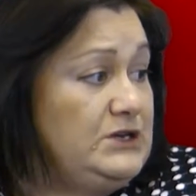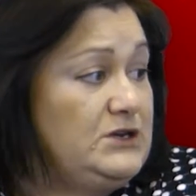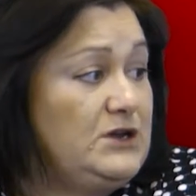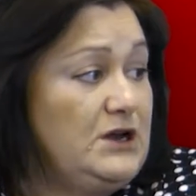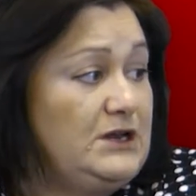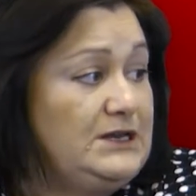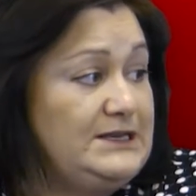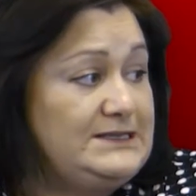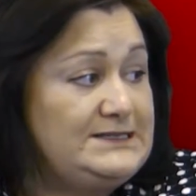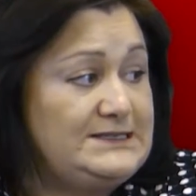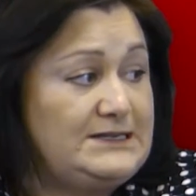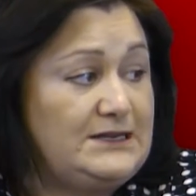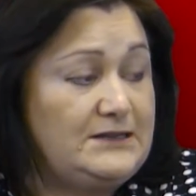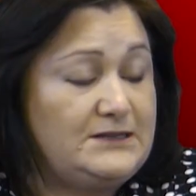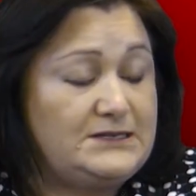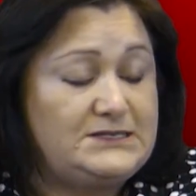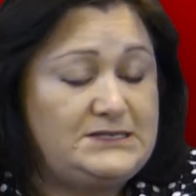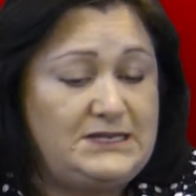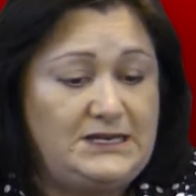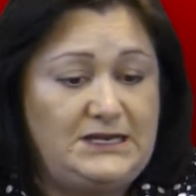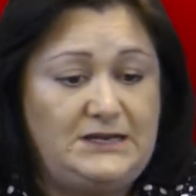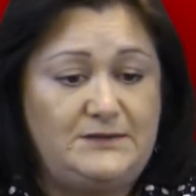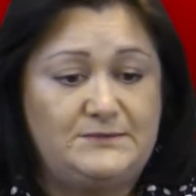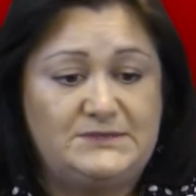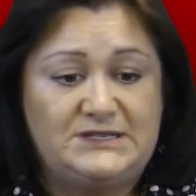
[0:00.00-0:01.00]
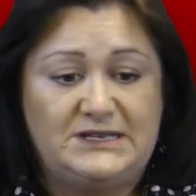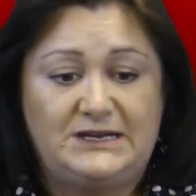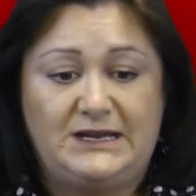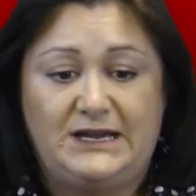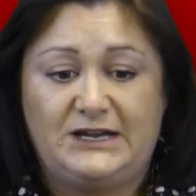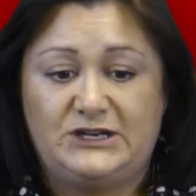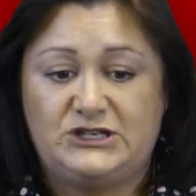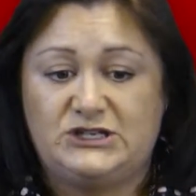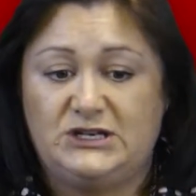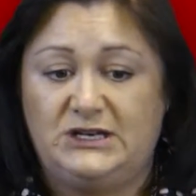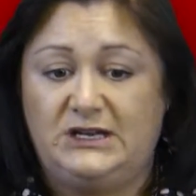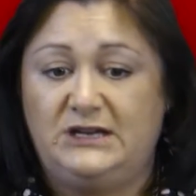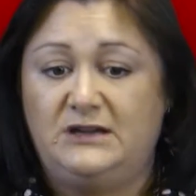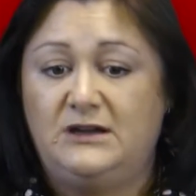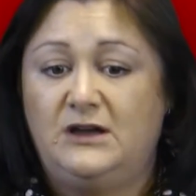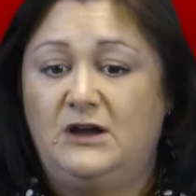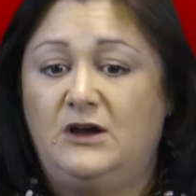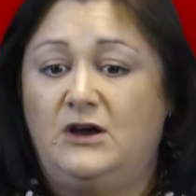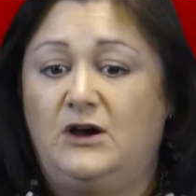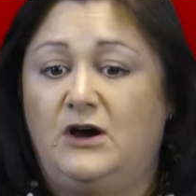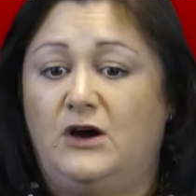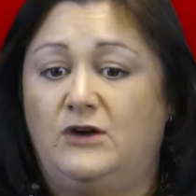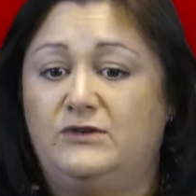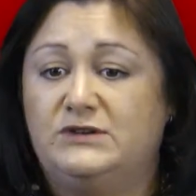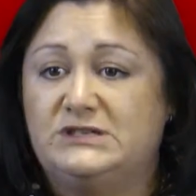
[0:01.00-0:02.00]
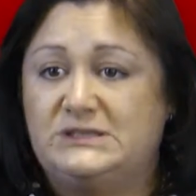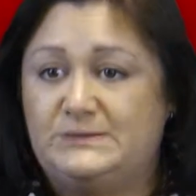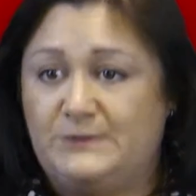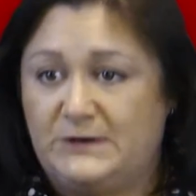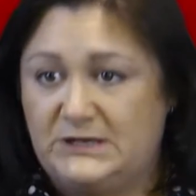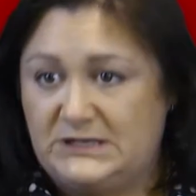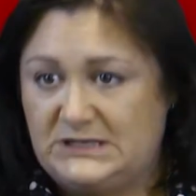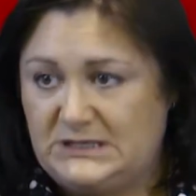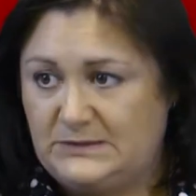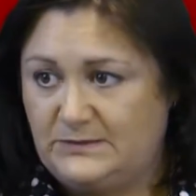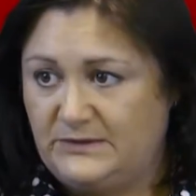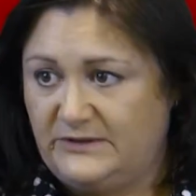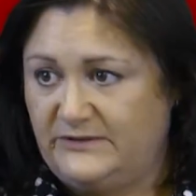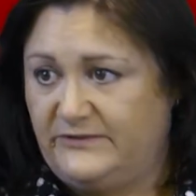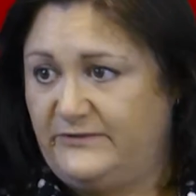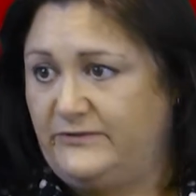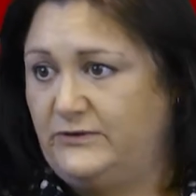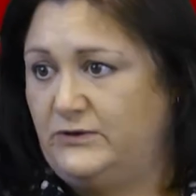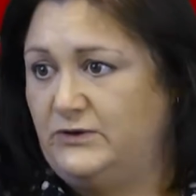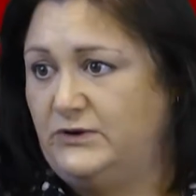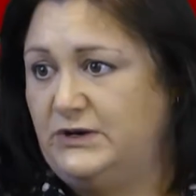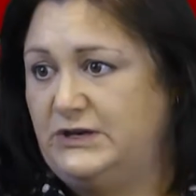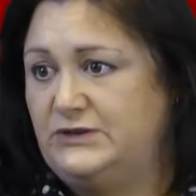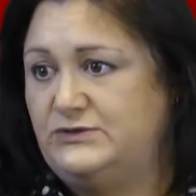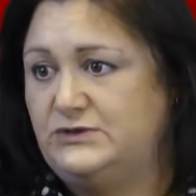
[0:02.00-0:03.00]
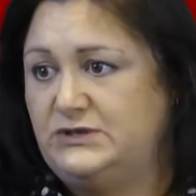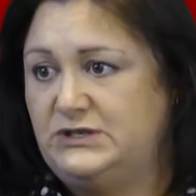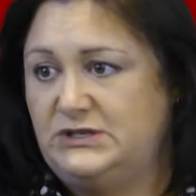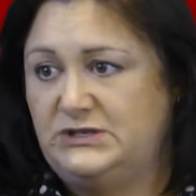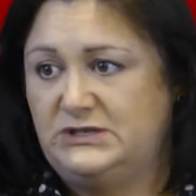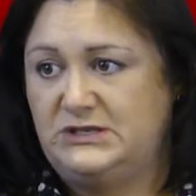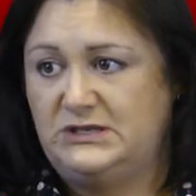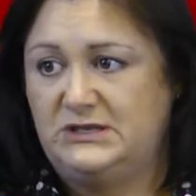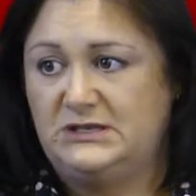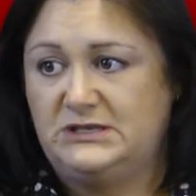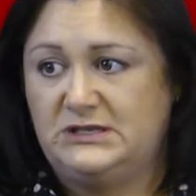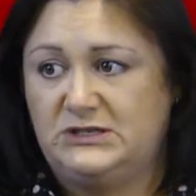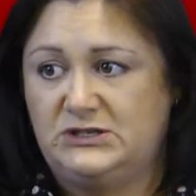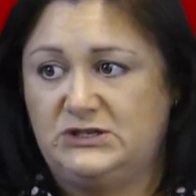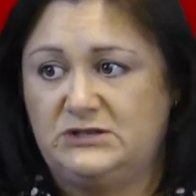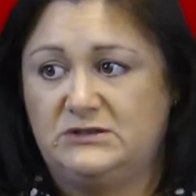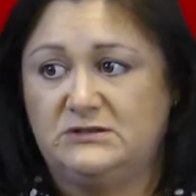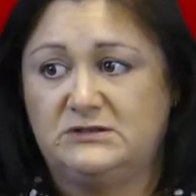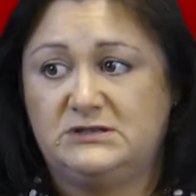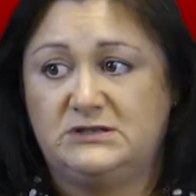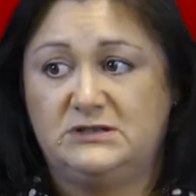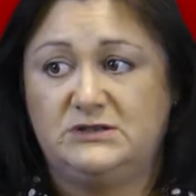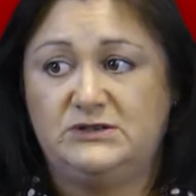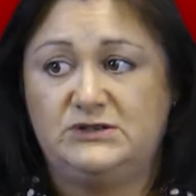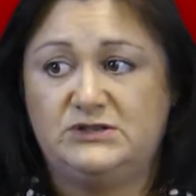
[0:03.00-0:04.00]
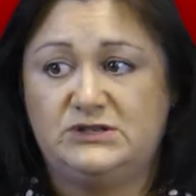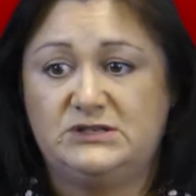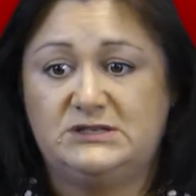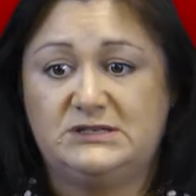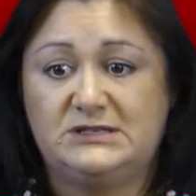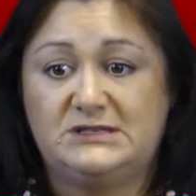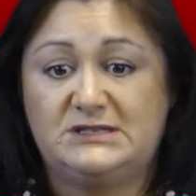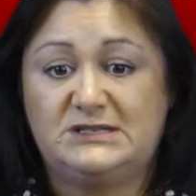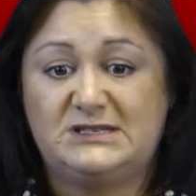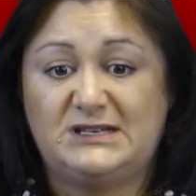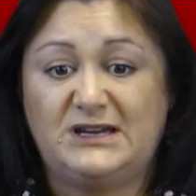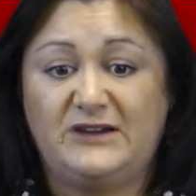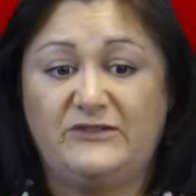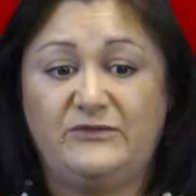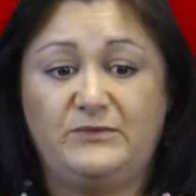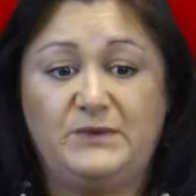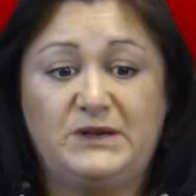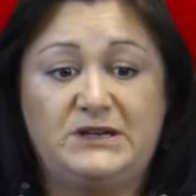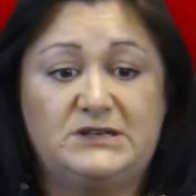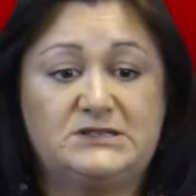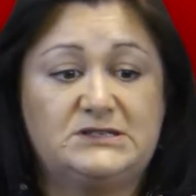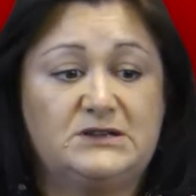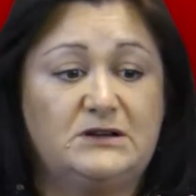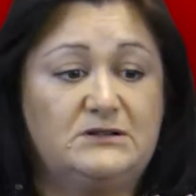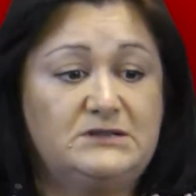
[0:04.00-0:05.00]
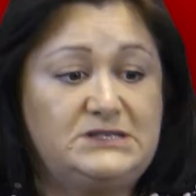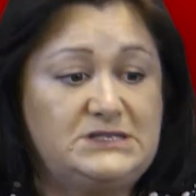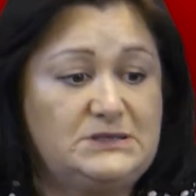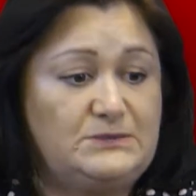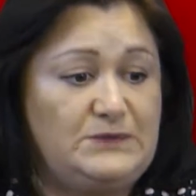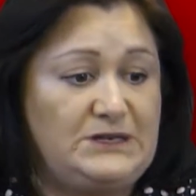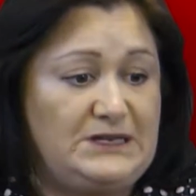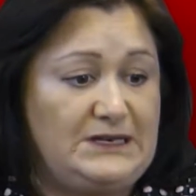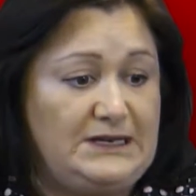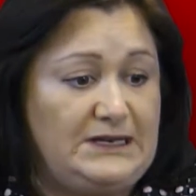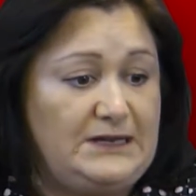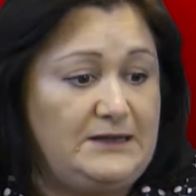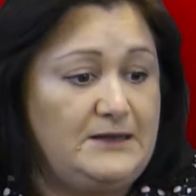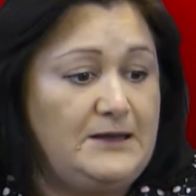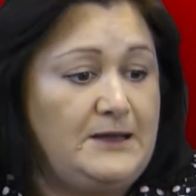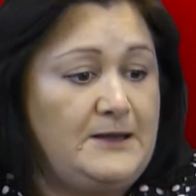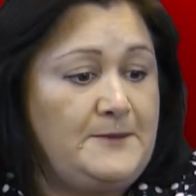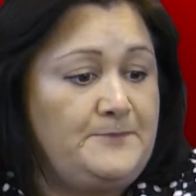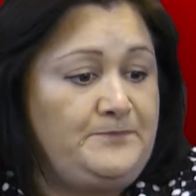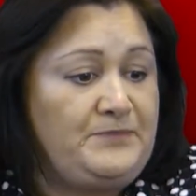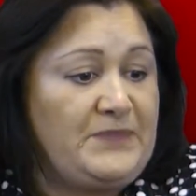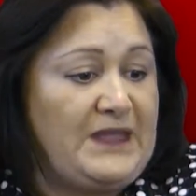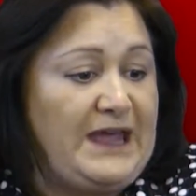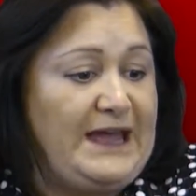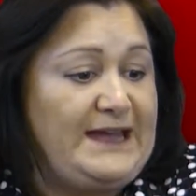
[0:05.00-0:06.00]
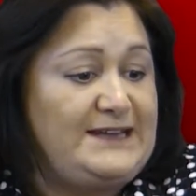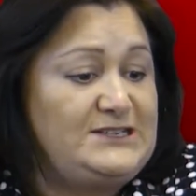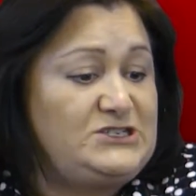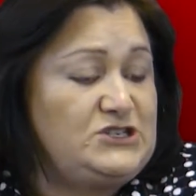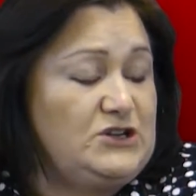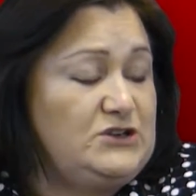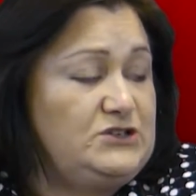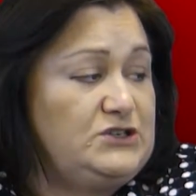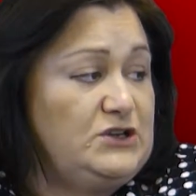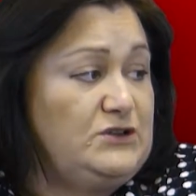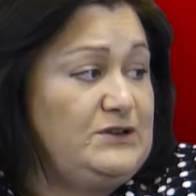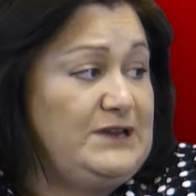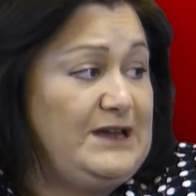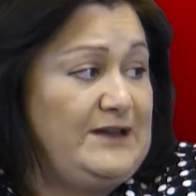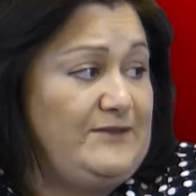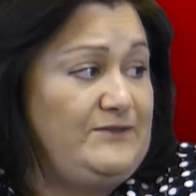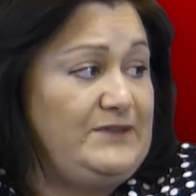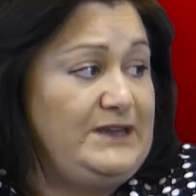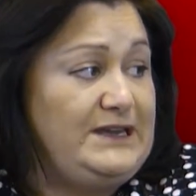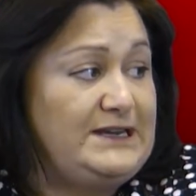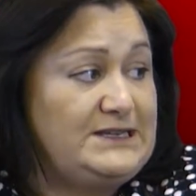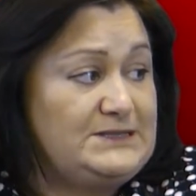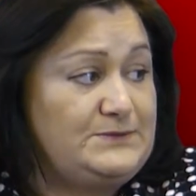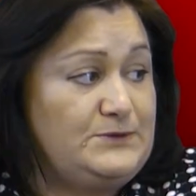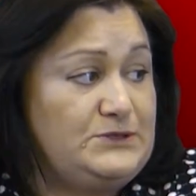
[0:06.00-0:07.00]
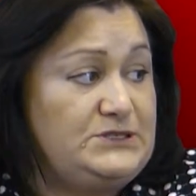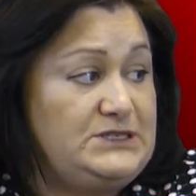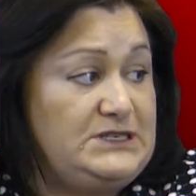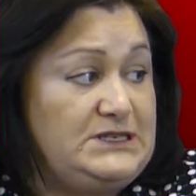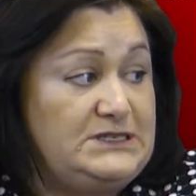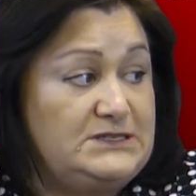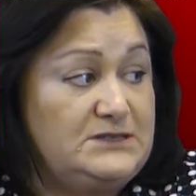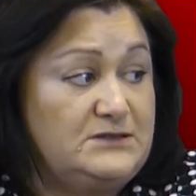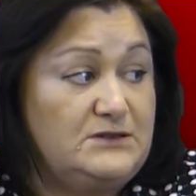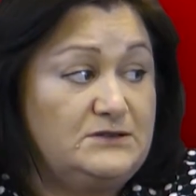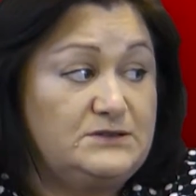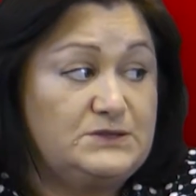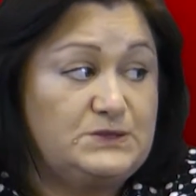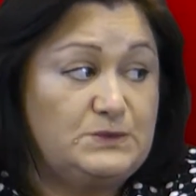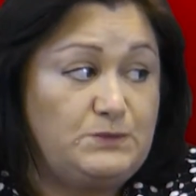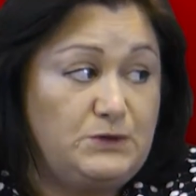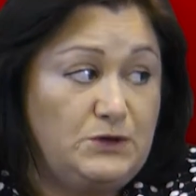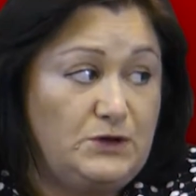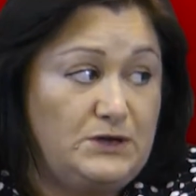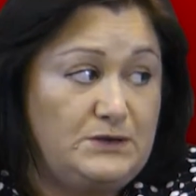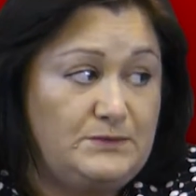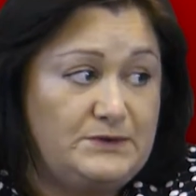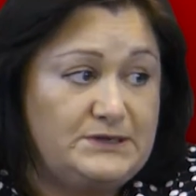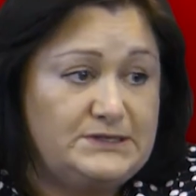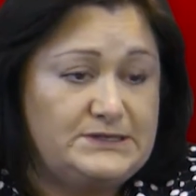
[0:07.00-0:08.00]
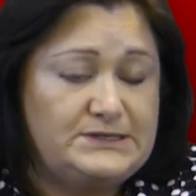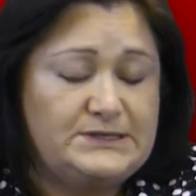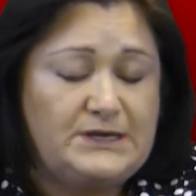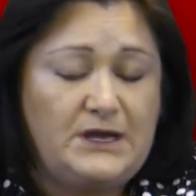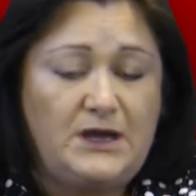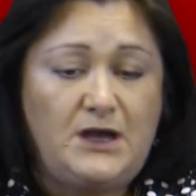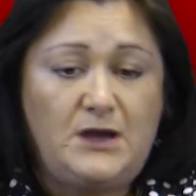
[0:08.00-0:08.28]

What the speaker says: colleagues in other teams that actually are responsible for introducing the digital solutions and stuff, because ultimately HR don't have the expertise in those deployments,